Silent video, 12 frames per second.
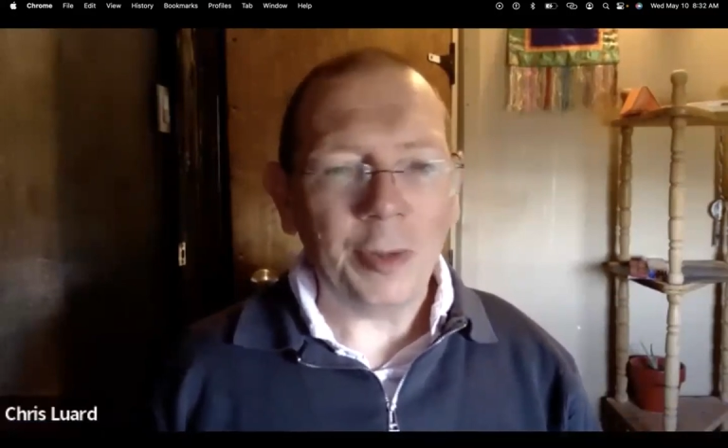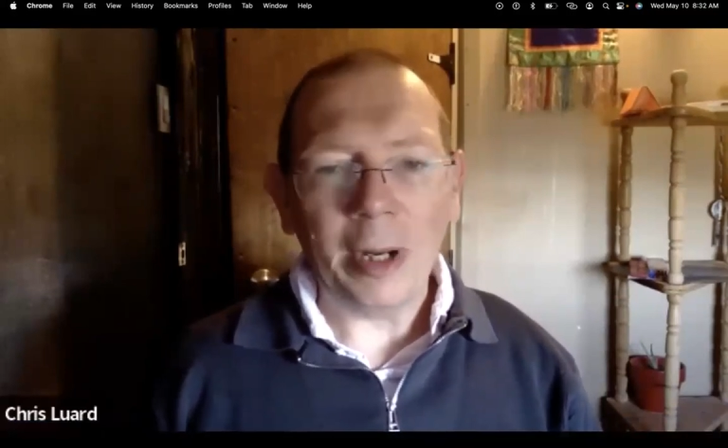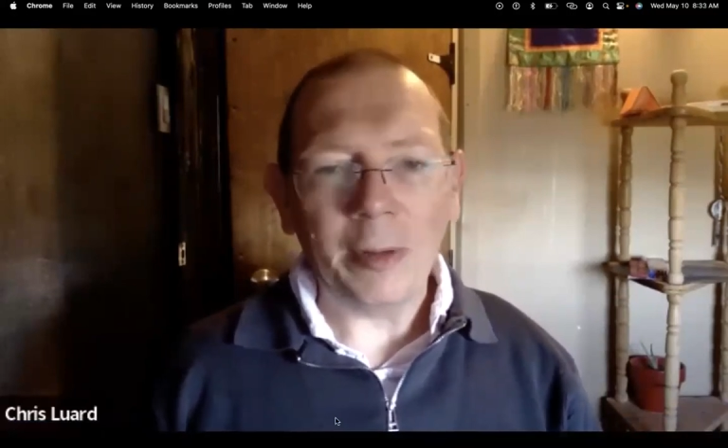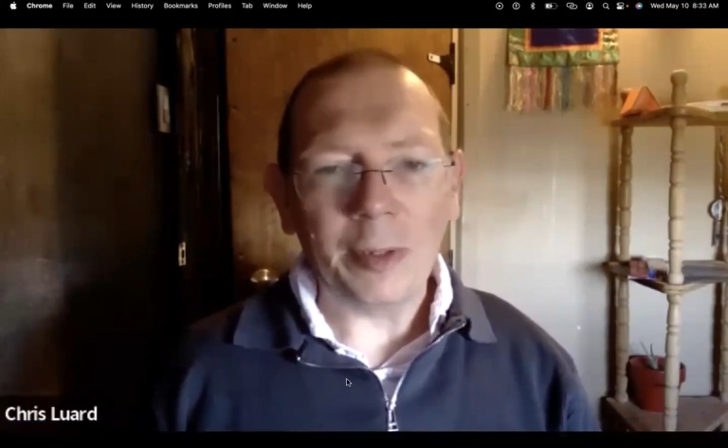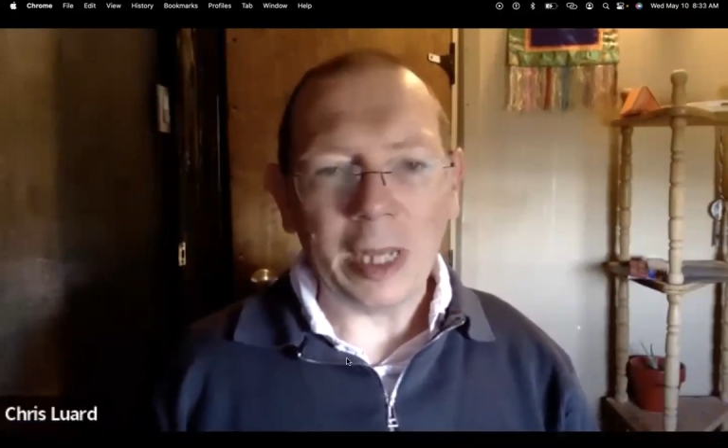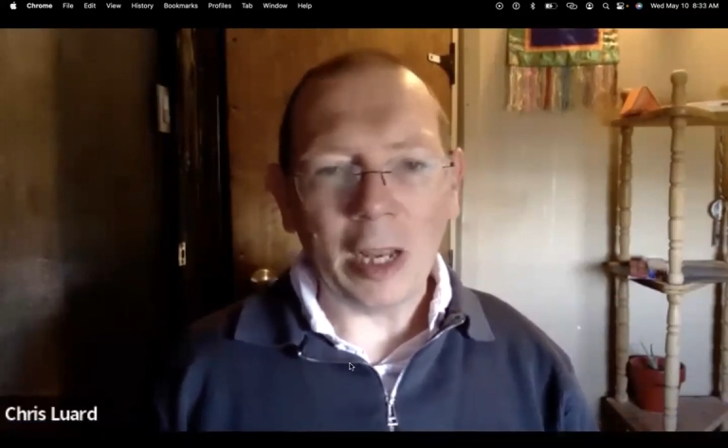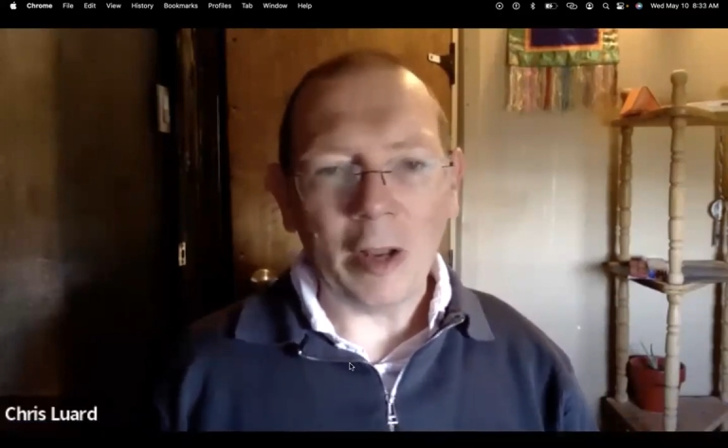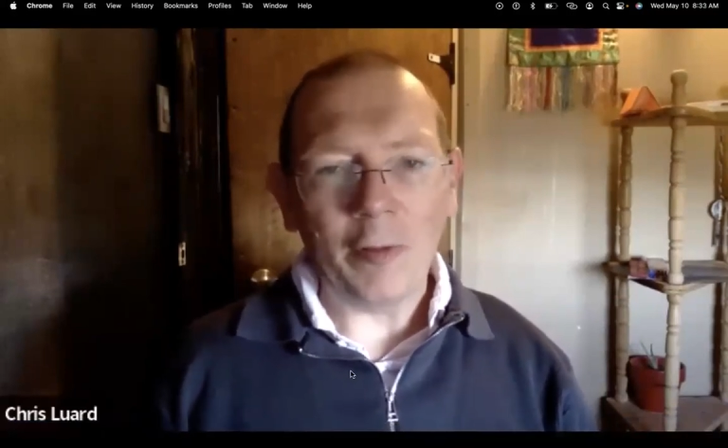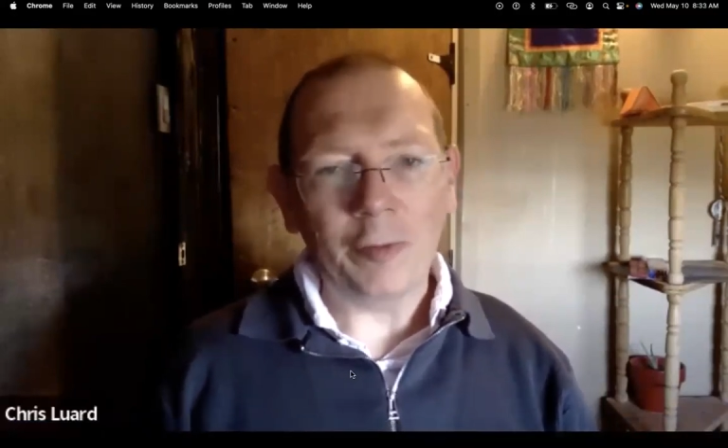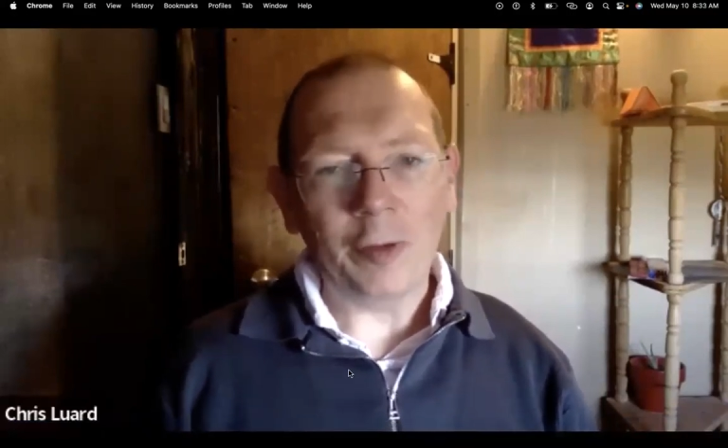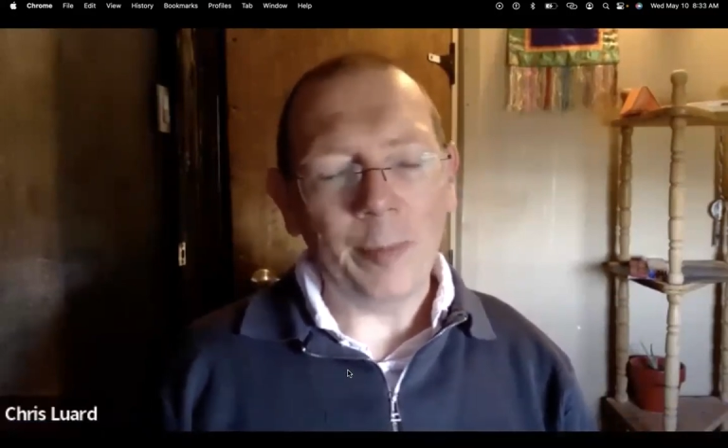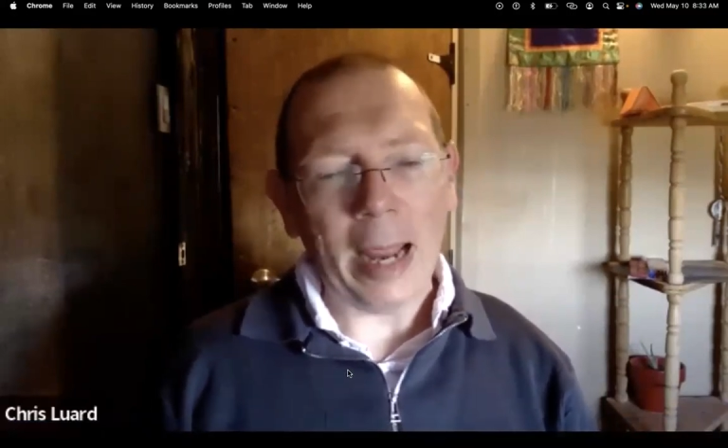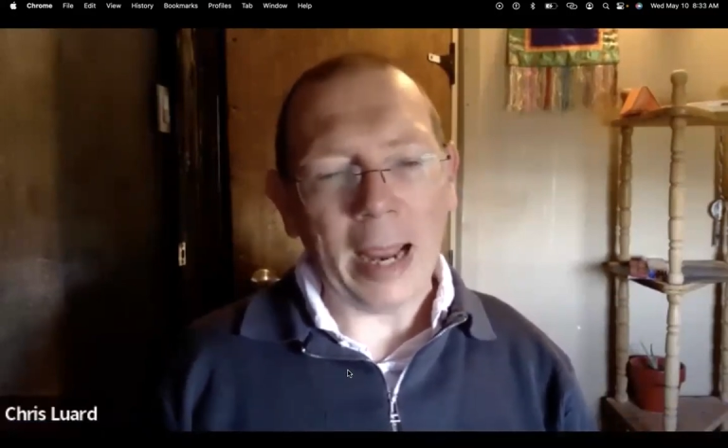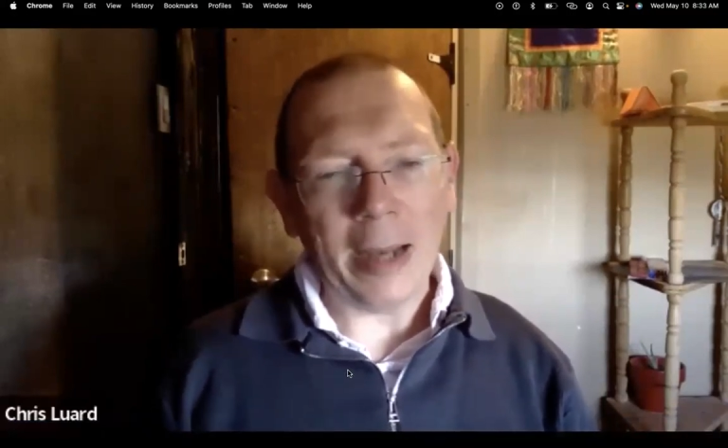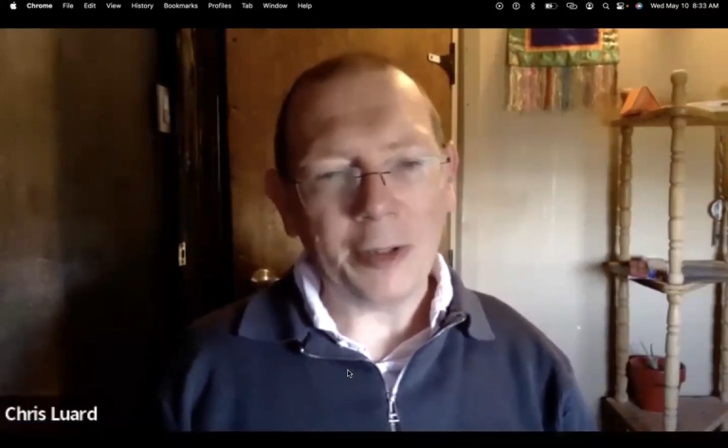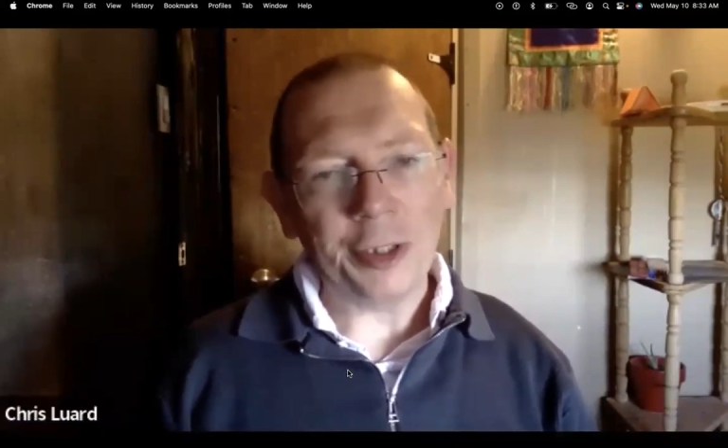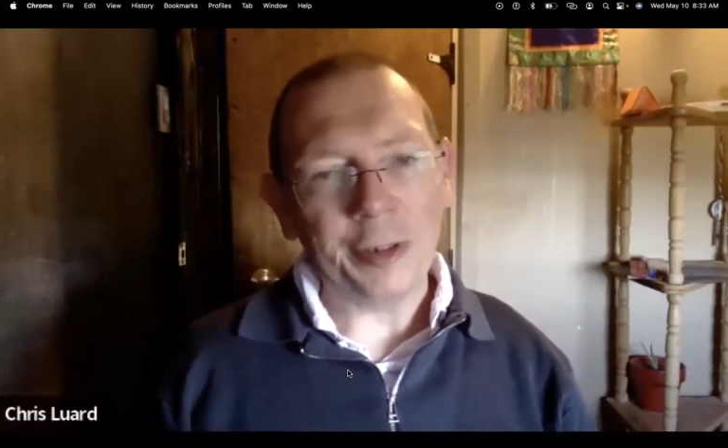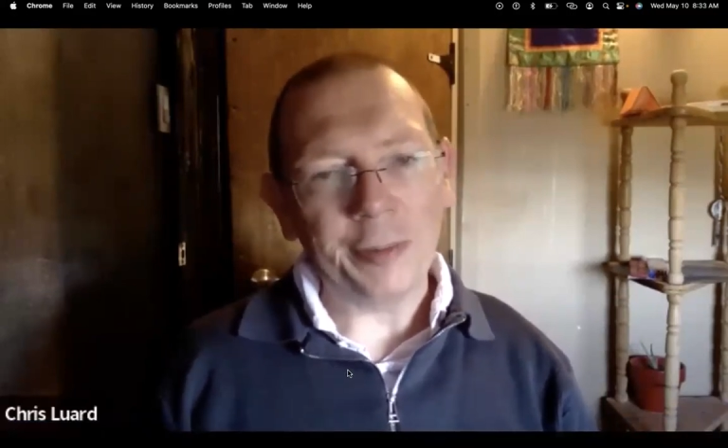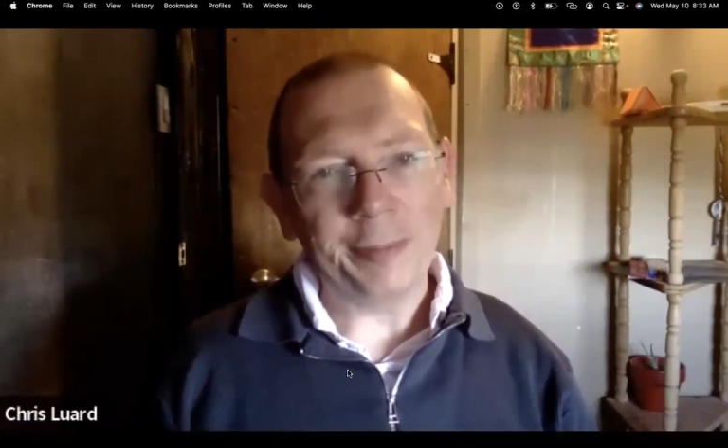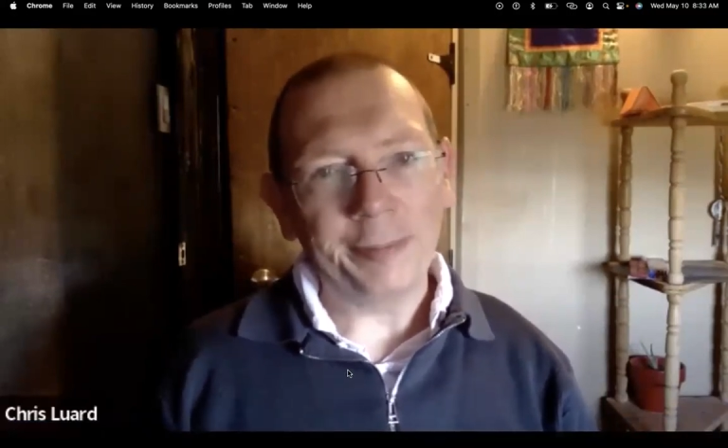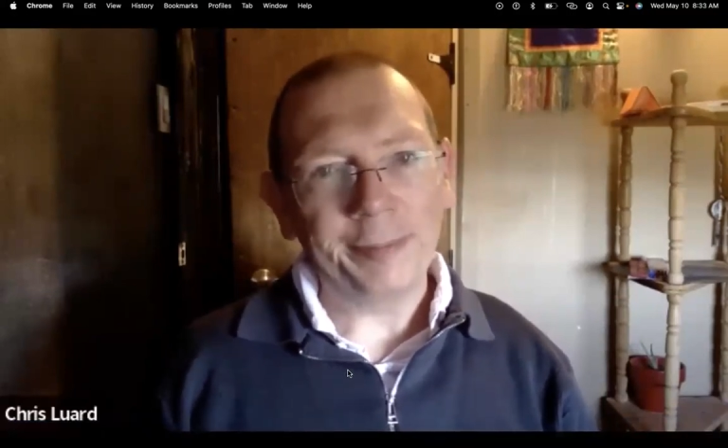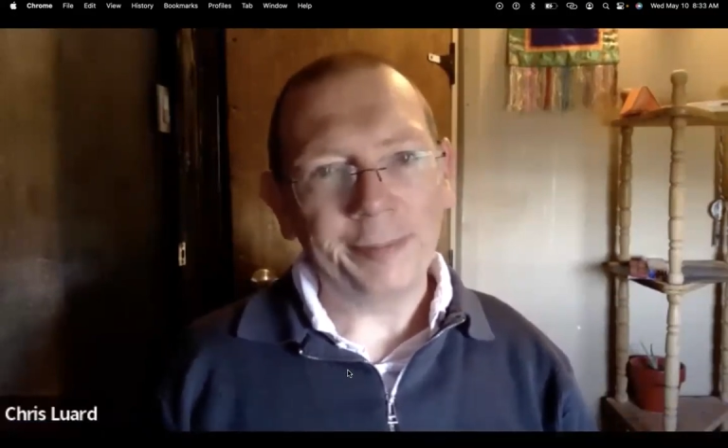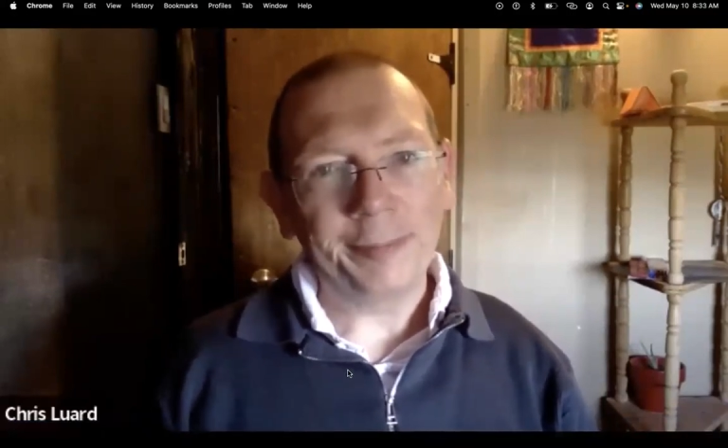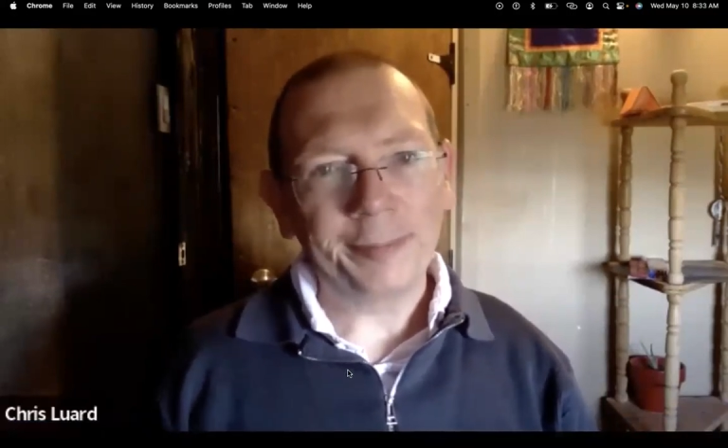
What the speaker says: around self-compassion.